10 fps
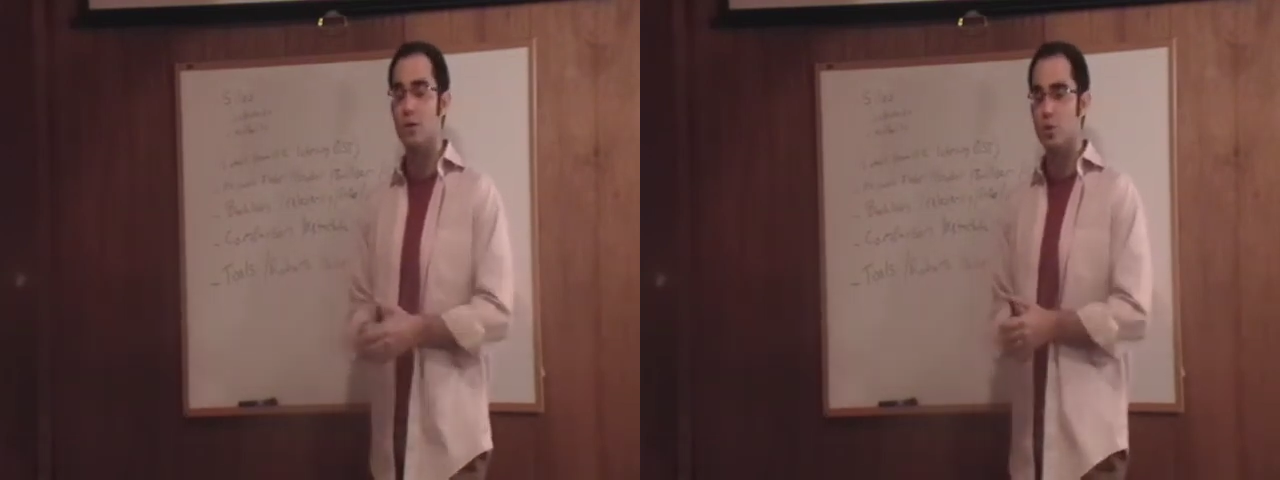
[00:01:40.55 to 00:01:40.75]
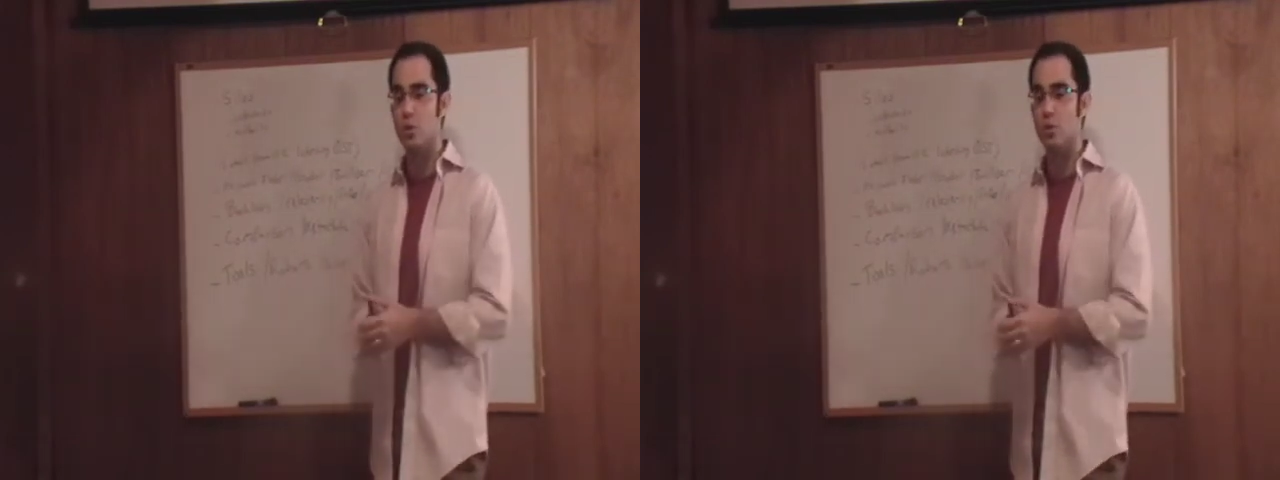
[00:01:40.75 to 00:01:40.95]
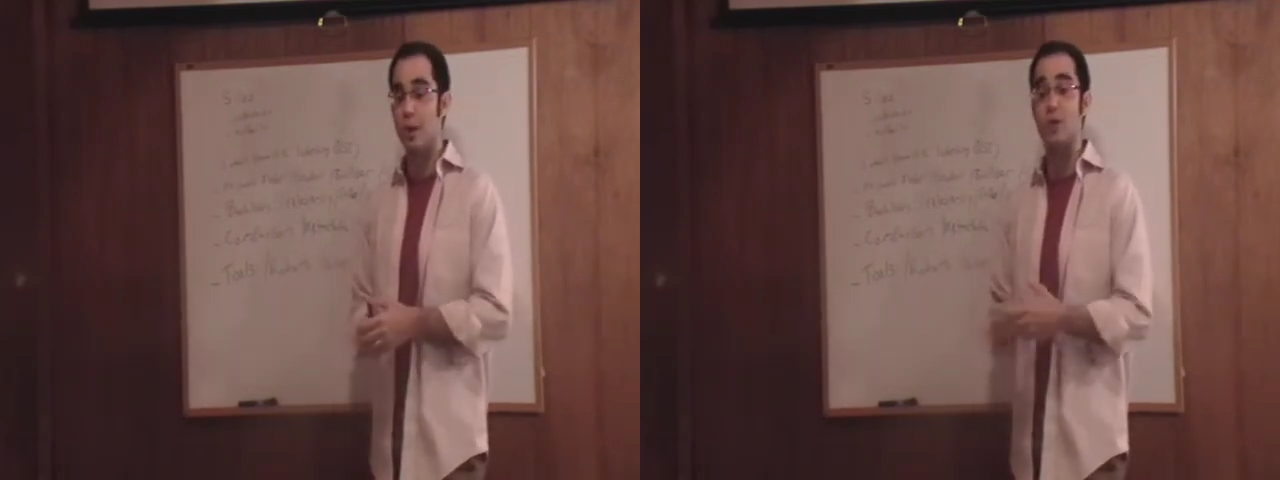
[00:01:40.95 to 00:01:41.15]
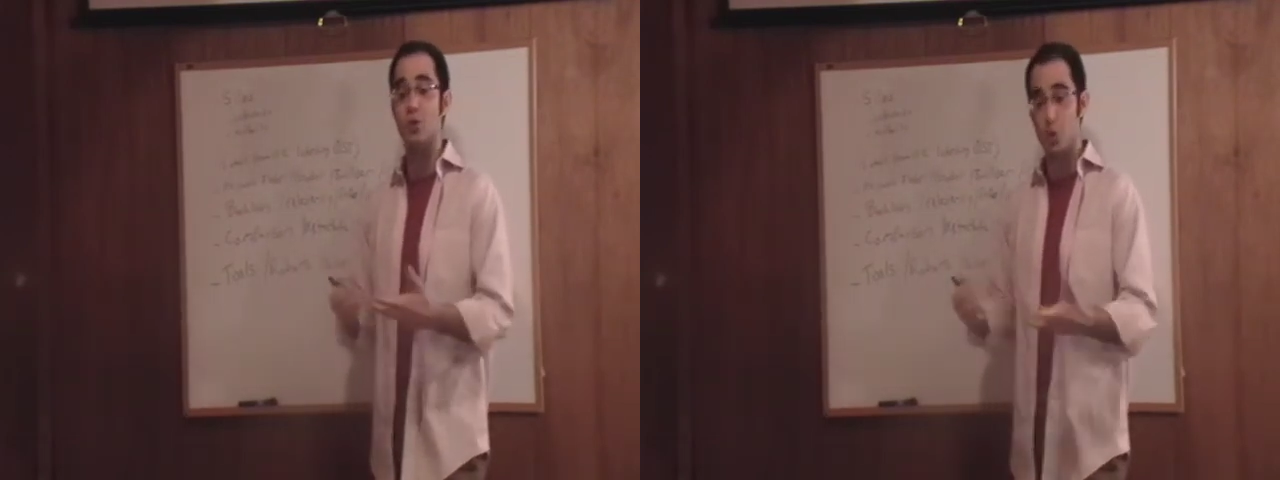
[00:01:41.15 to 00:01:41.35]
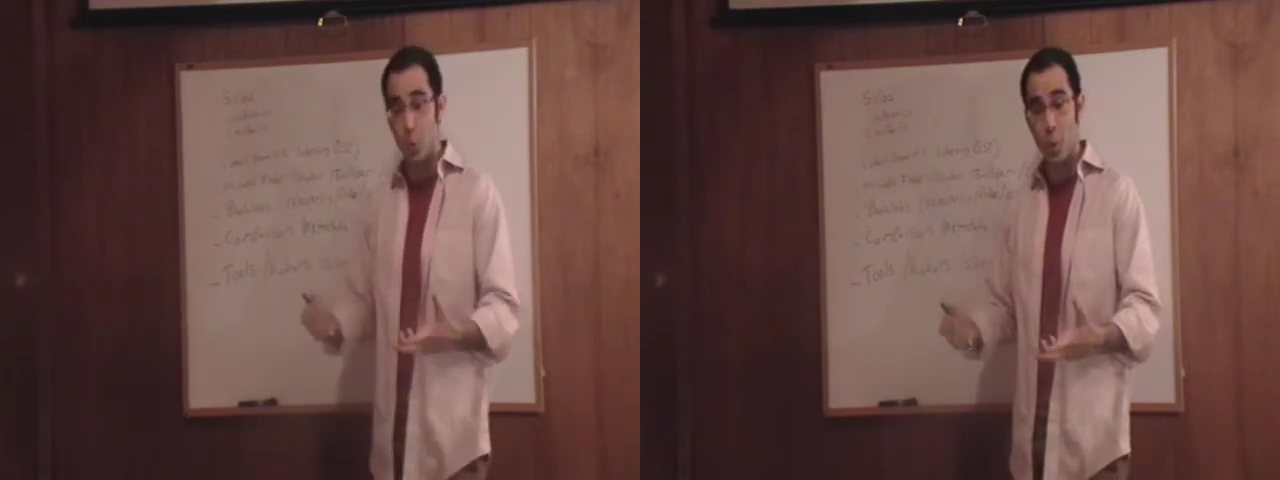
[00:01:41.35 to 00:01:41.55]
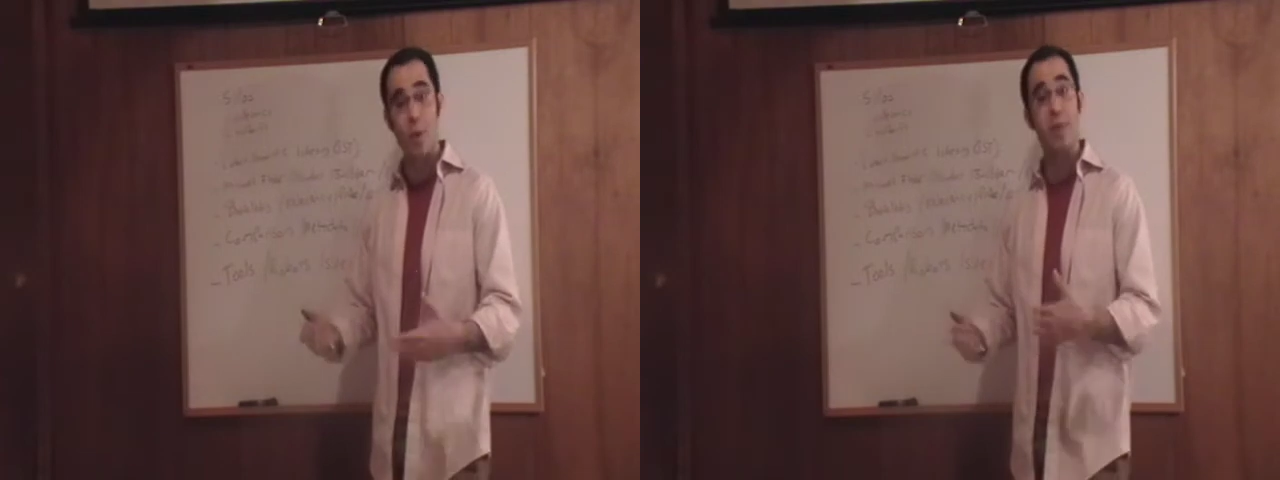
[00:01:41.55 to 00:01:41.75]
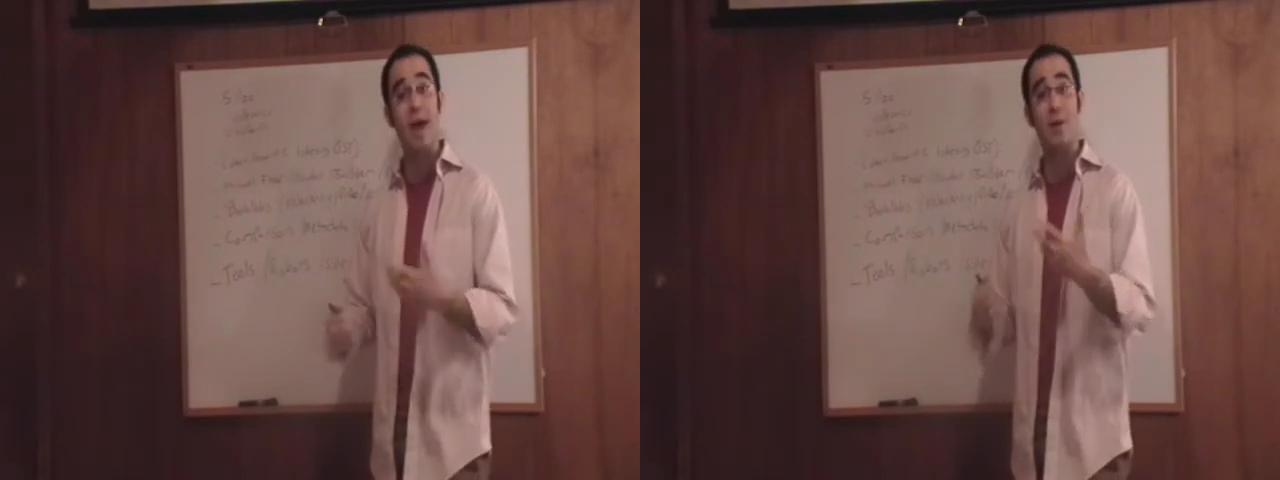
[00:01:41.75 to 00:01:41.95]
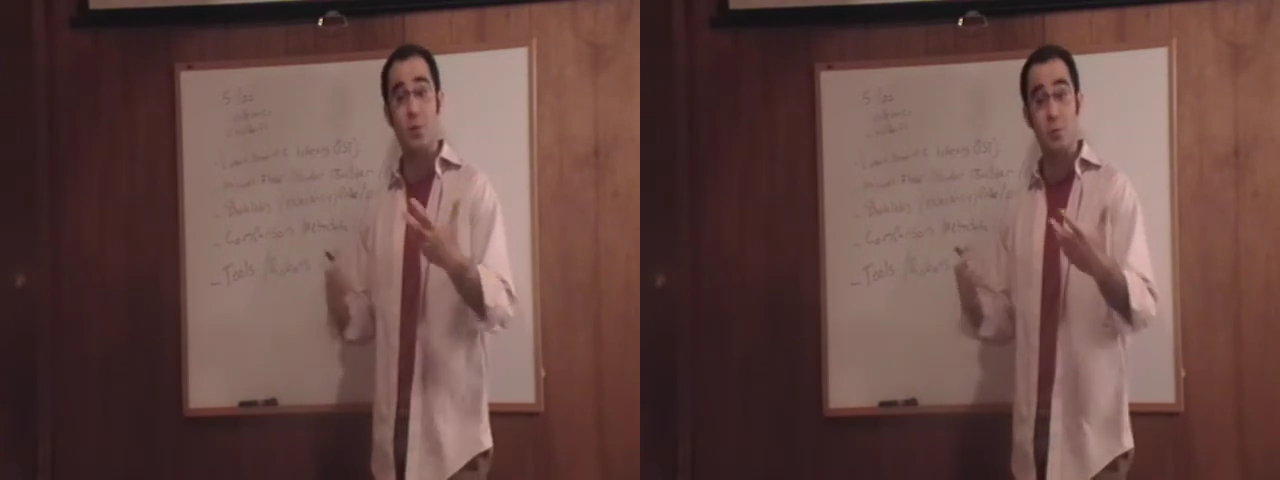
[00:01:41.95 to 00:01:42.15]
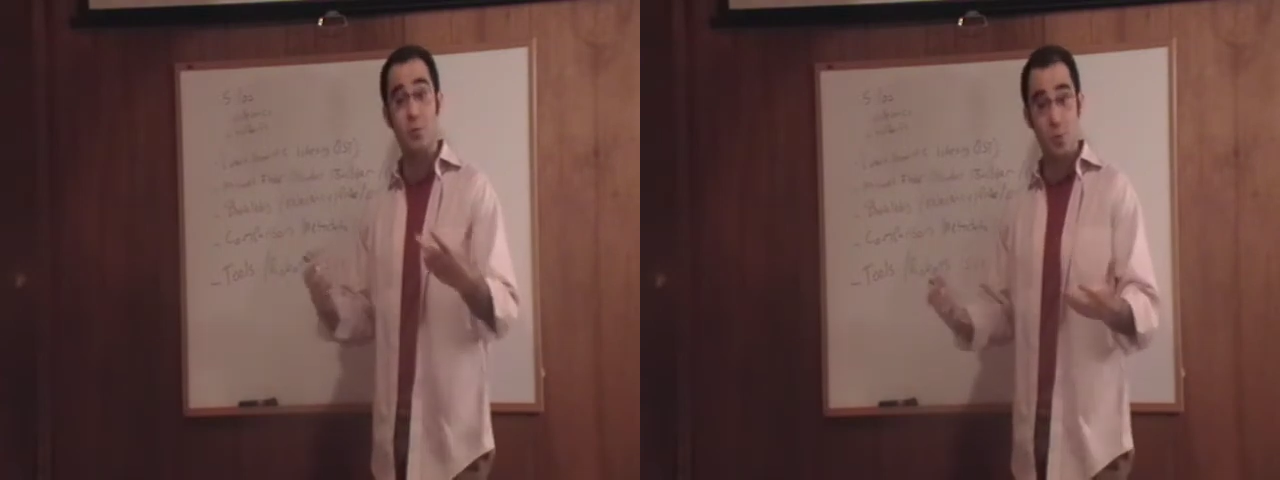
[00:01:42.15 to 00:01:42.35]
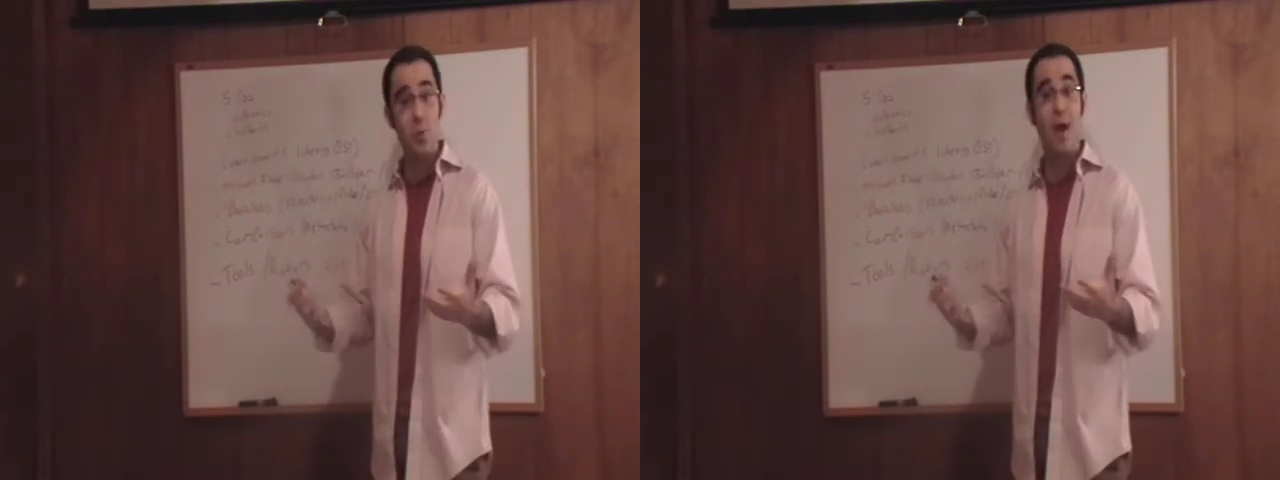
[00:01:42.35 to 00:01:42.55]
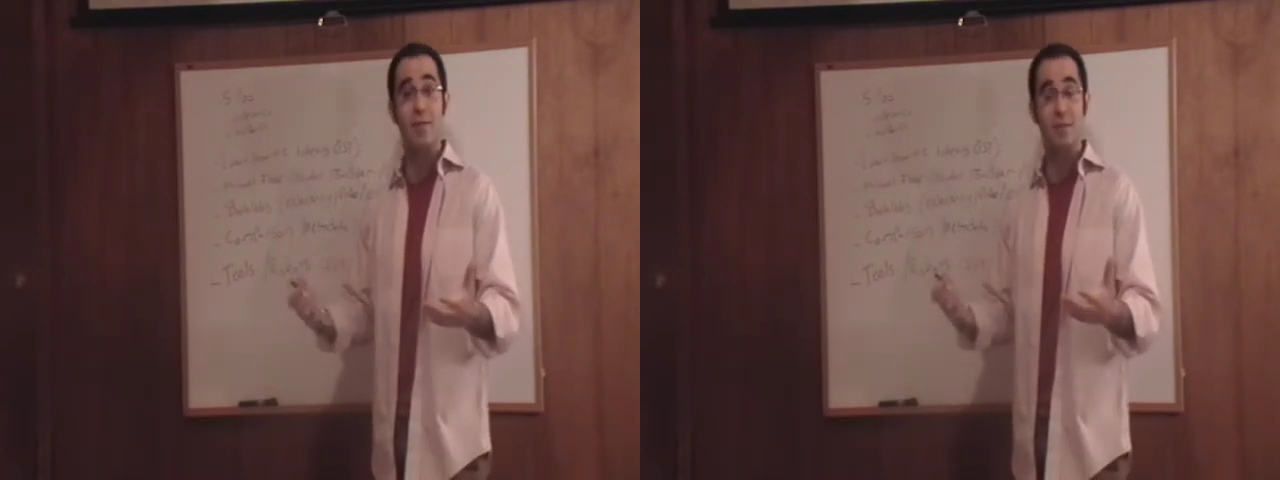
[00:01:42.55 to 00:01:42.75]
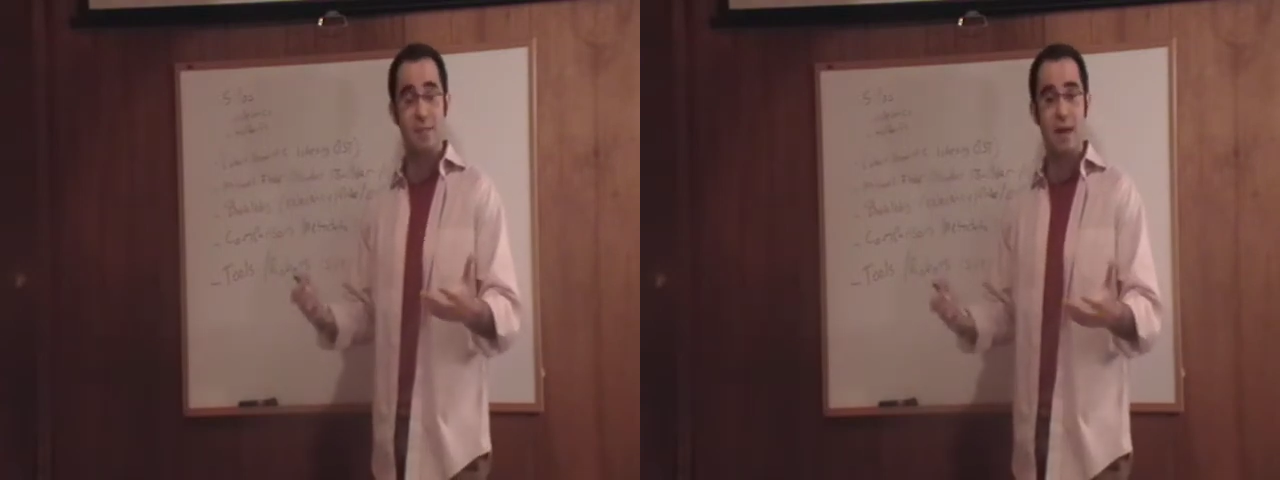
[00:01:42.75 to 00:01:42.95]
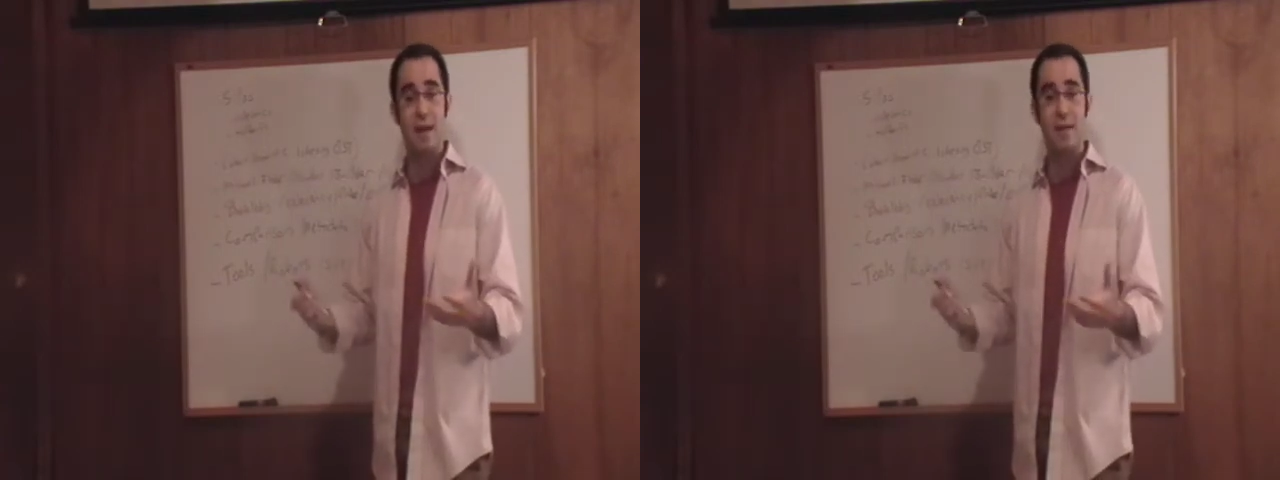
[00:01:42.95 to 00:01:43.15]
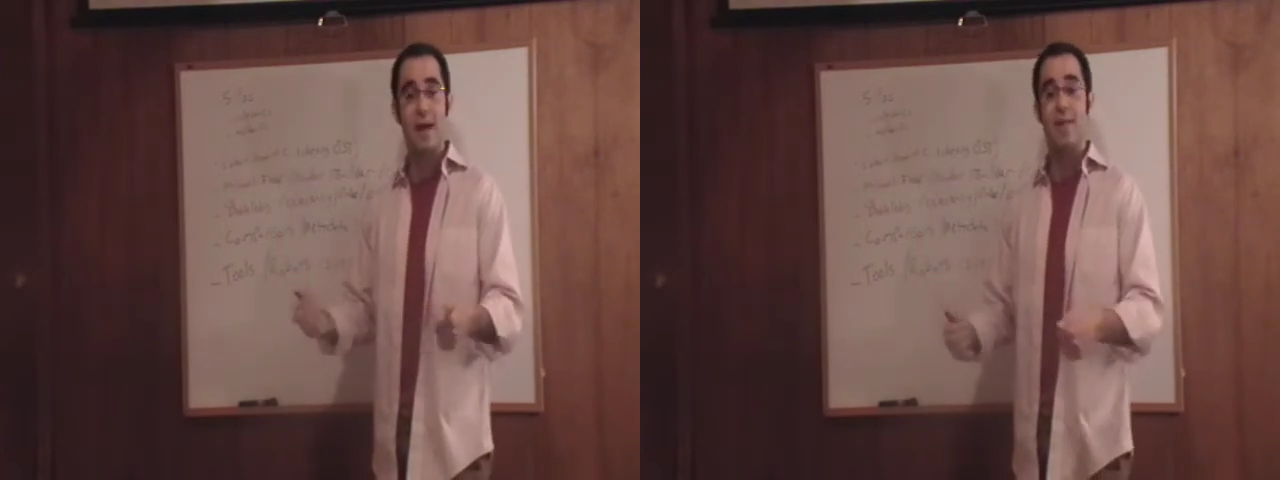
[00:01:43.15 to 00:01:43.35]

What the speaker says: to ensure that you do have a site